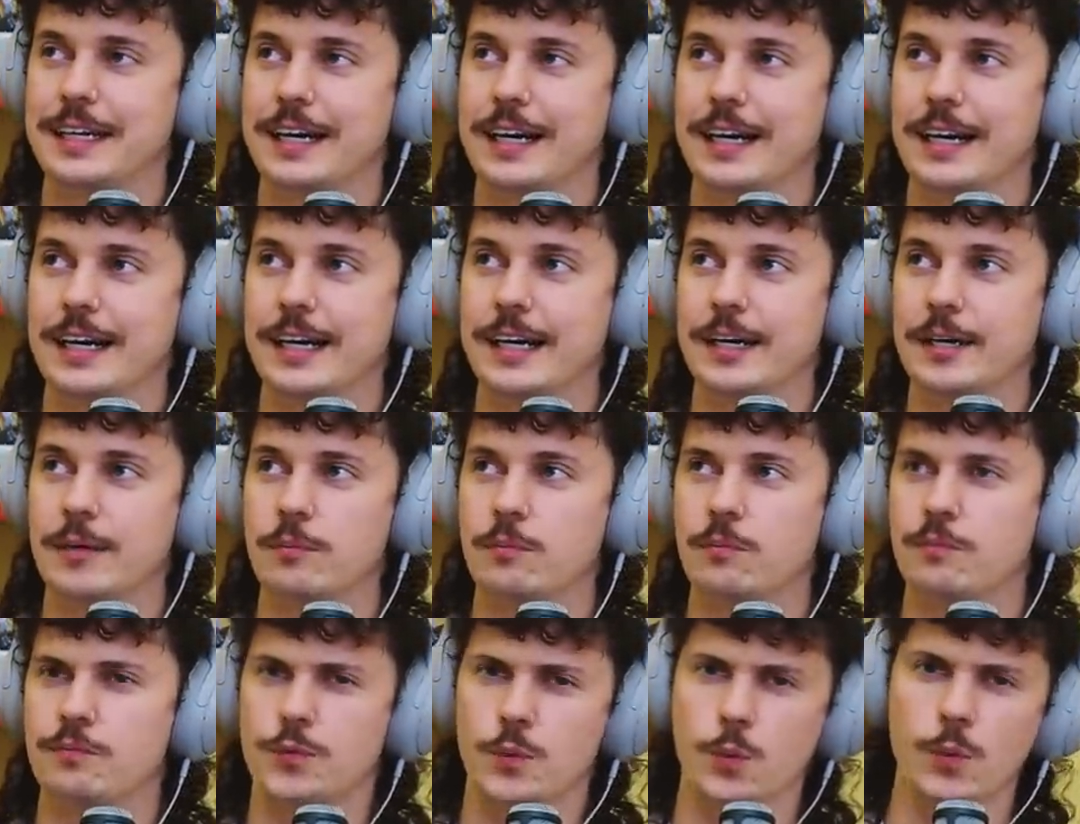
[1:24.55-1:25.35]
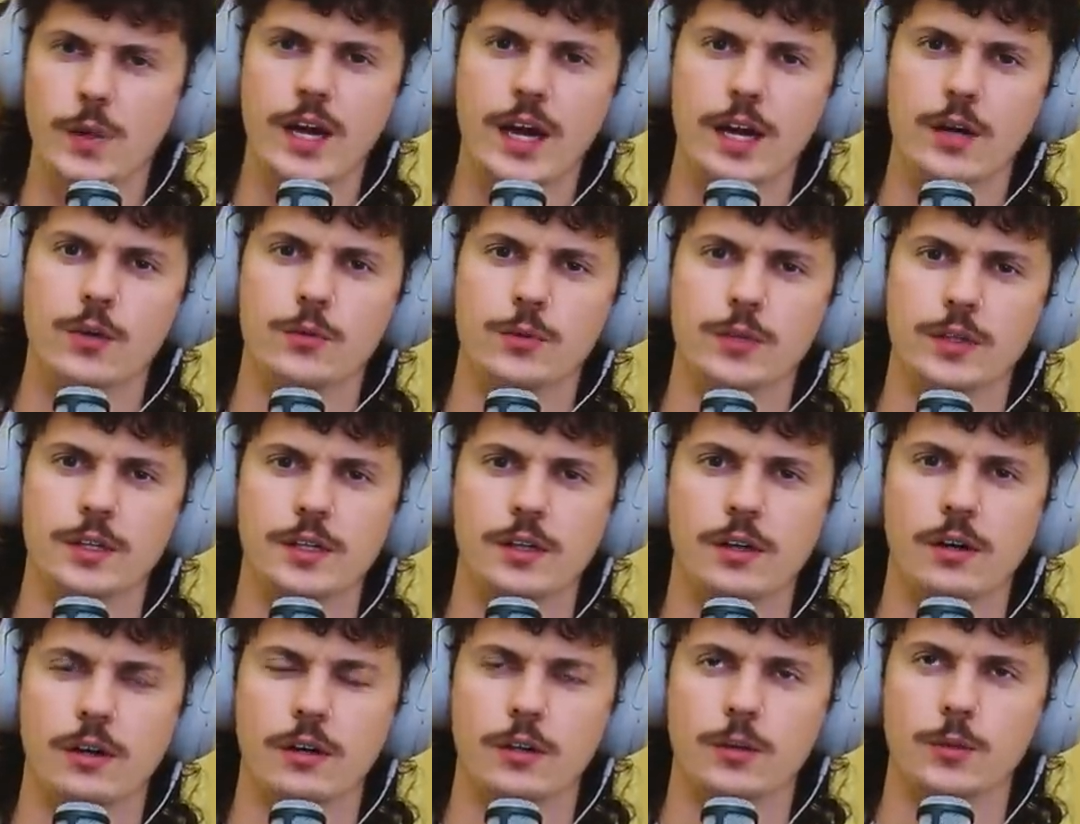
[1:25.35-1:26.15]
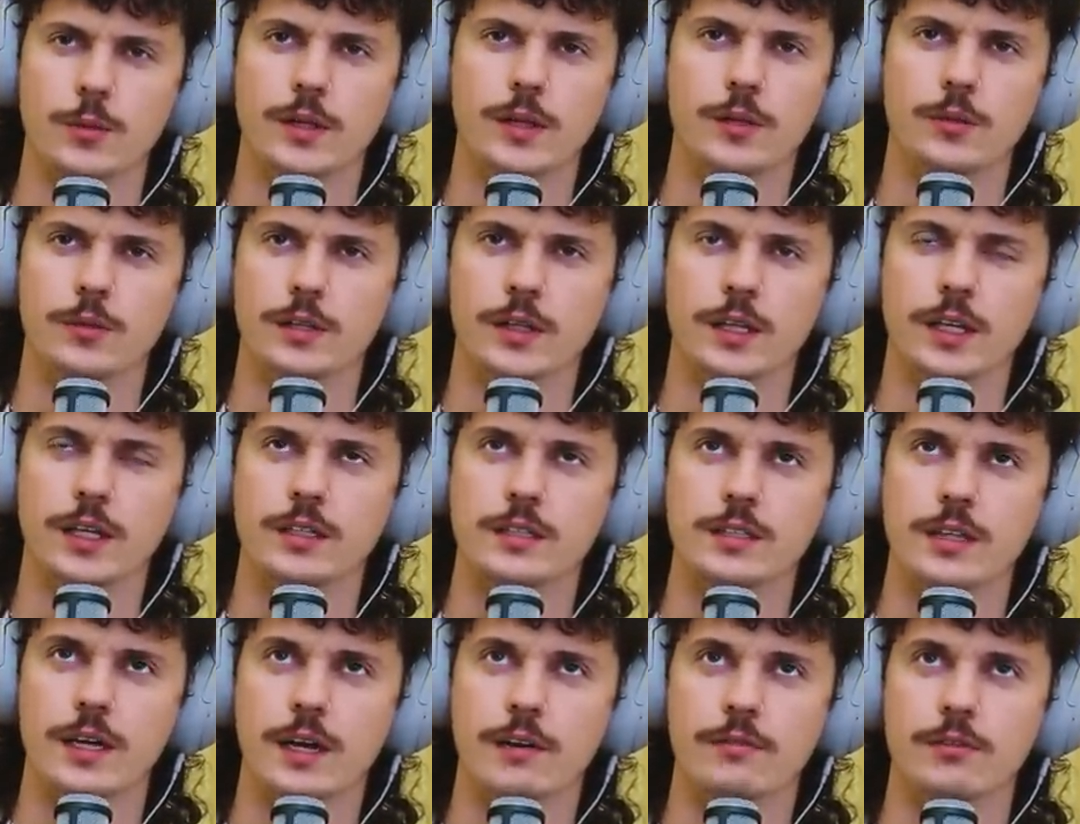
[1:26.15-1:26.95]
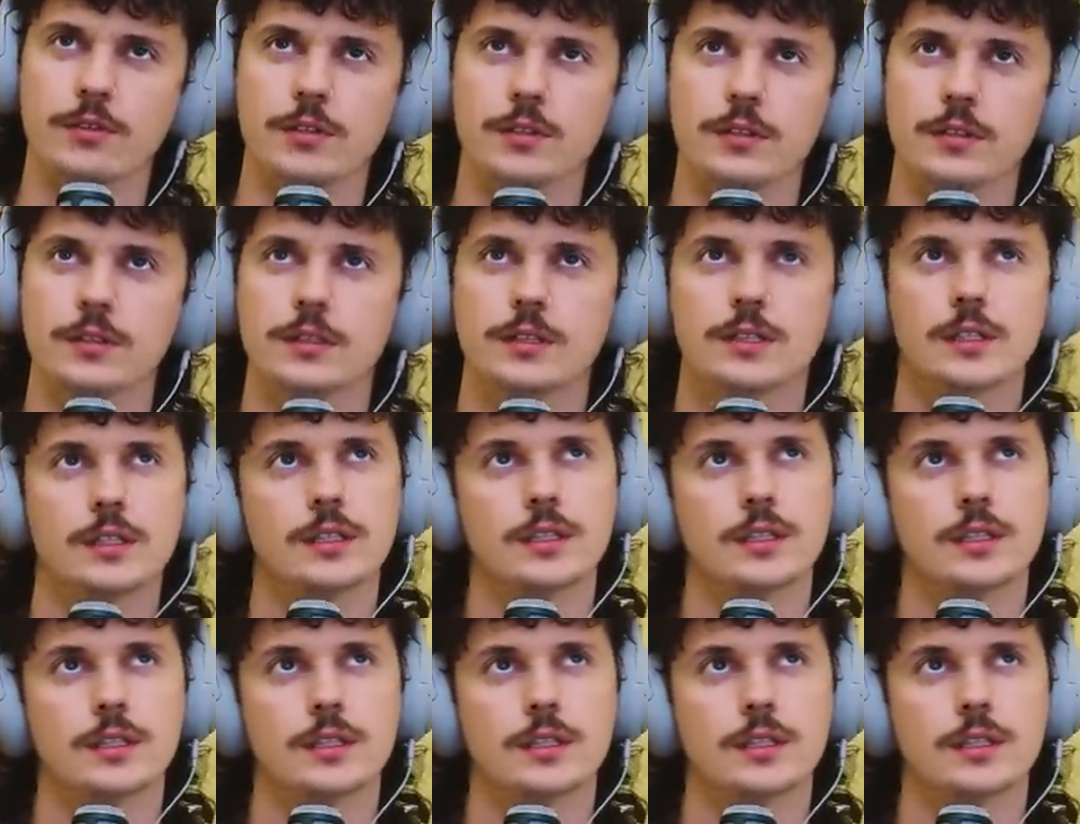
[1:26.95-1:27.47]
We had it really hard. We didn't really get to have a